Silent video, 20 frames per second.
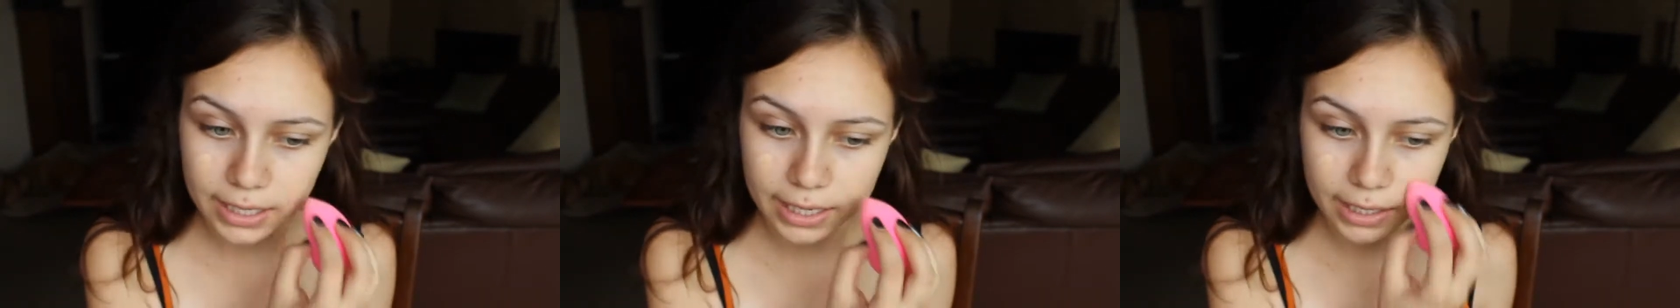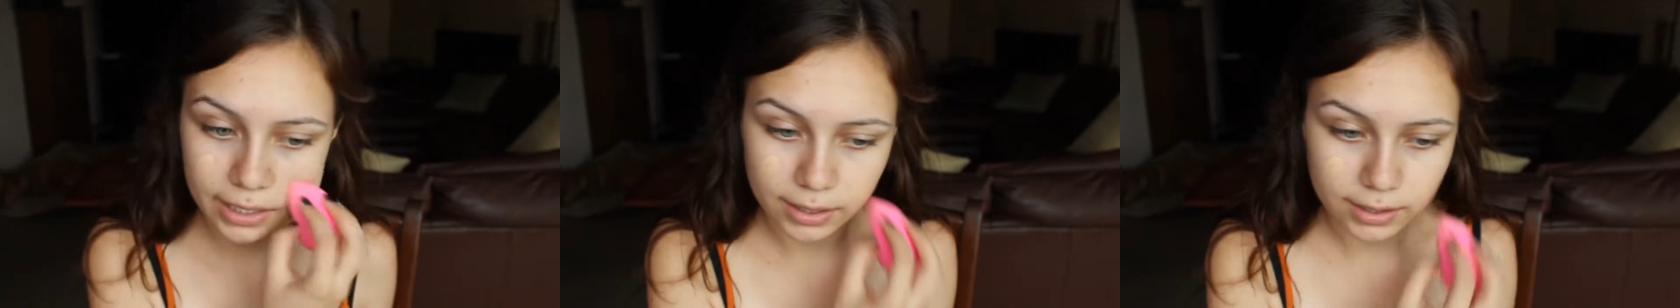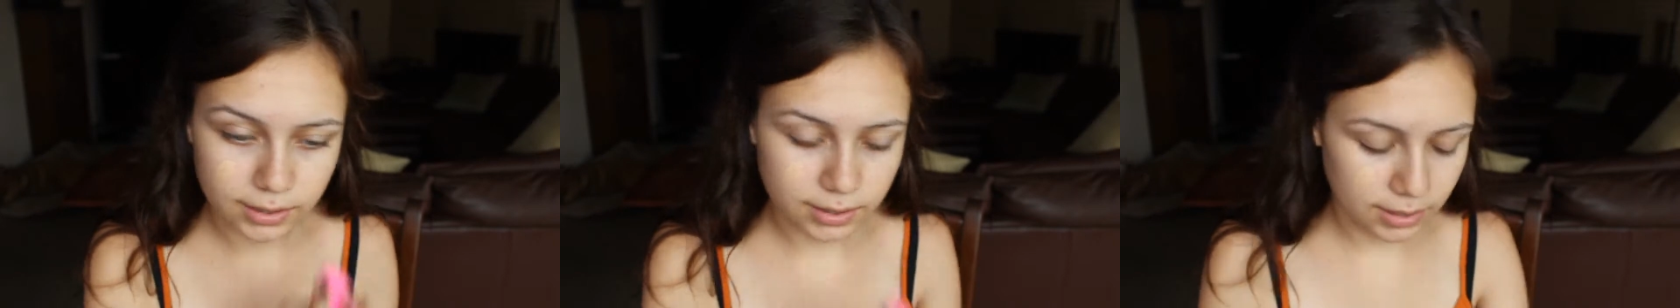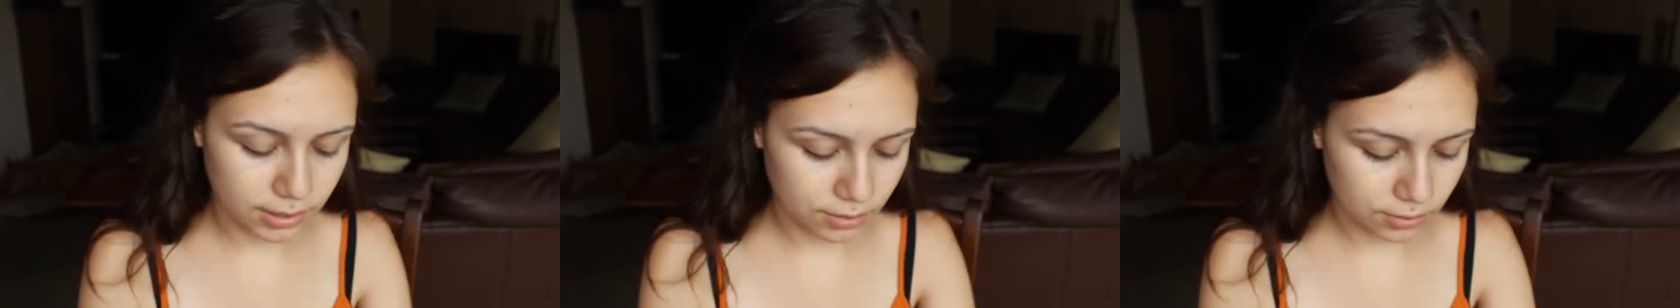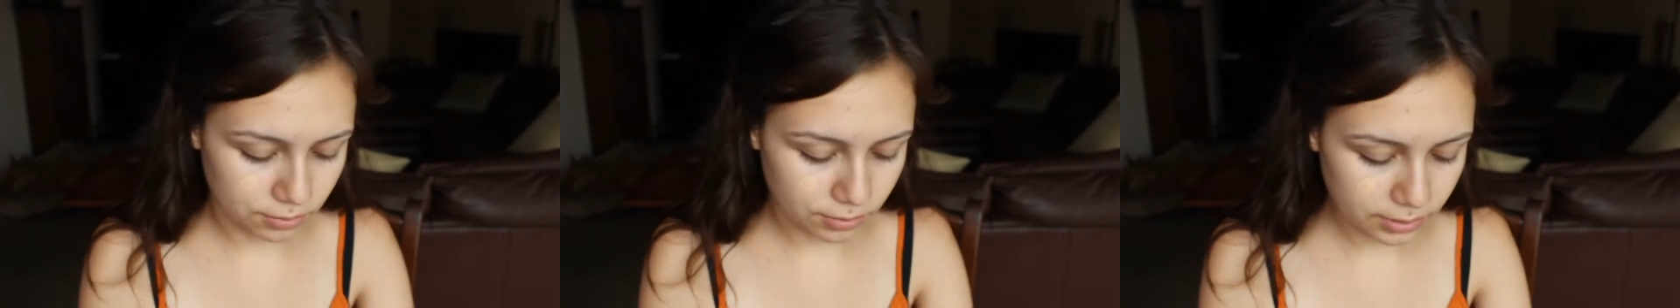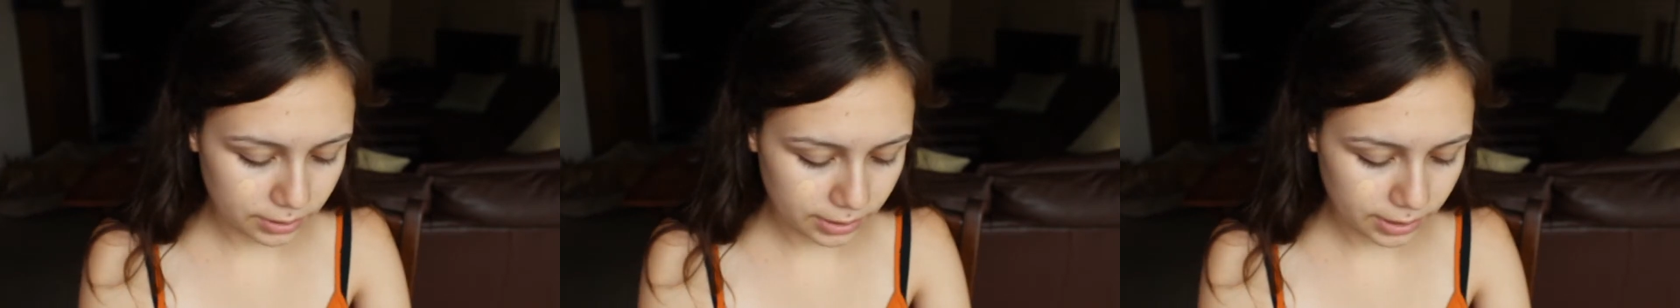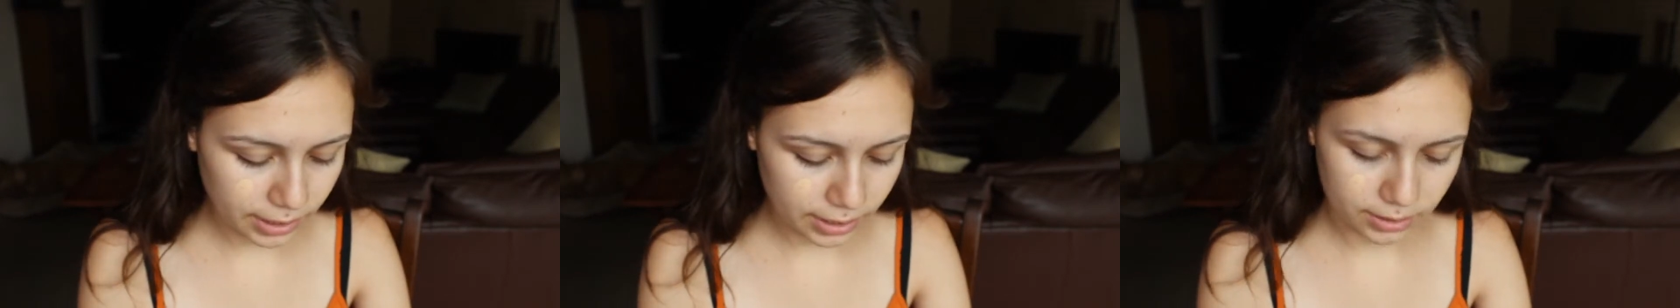and it's
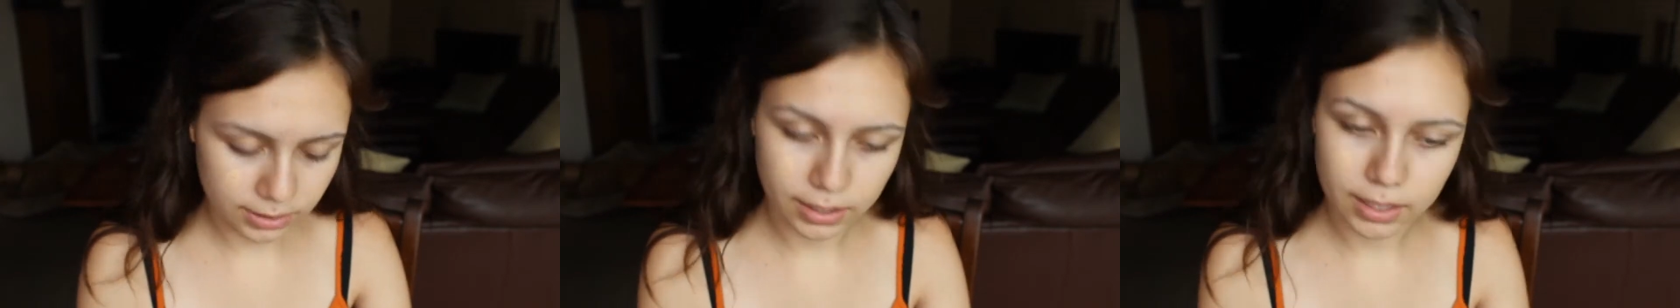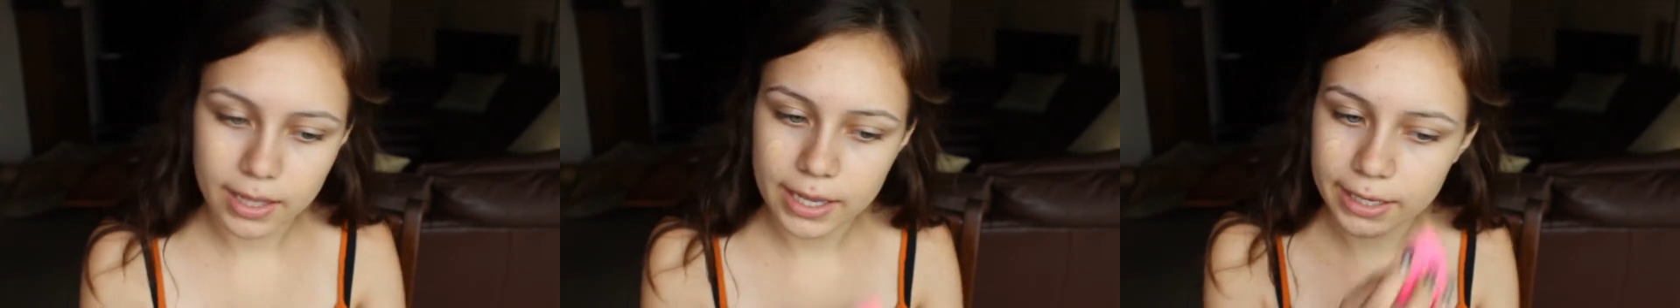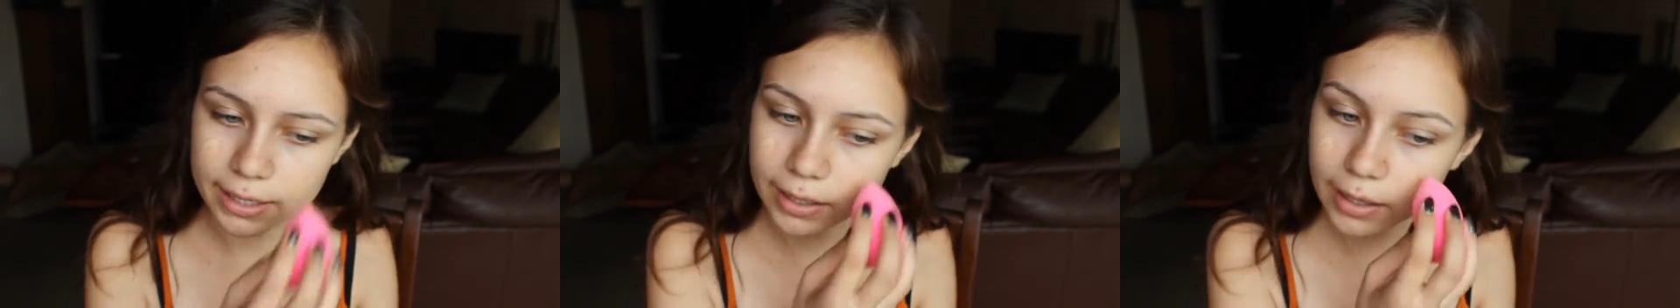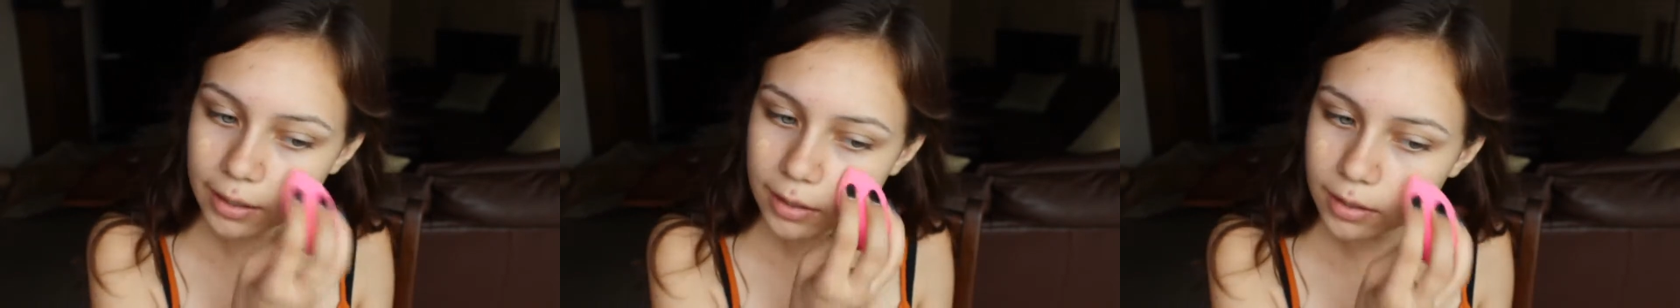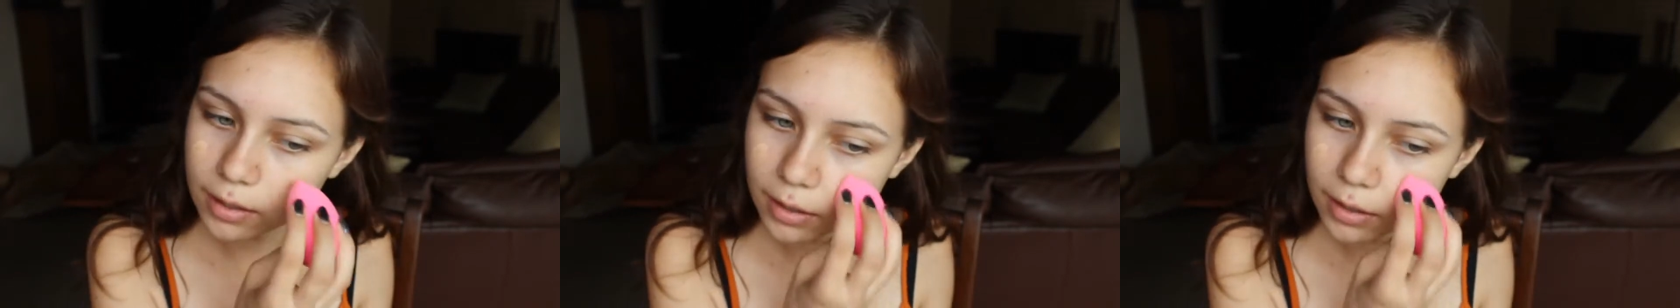really nice. I like it.